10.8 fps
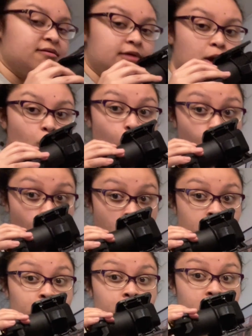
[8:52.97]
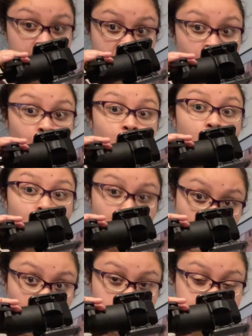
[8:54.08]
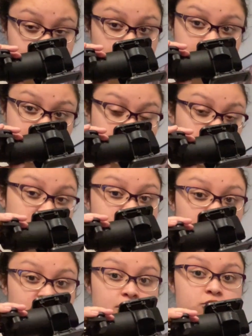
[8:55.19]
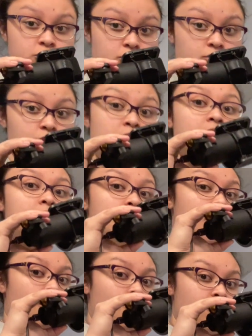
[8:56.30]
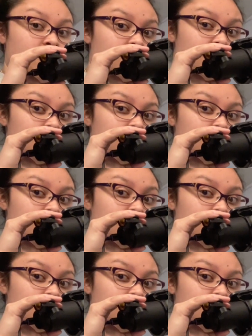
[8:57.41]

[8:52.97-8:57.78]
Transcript: a water hammer pulse, and that's specific to aortic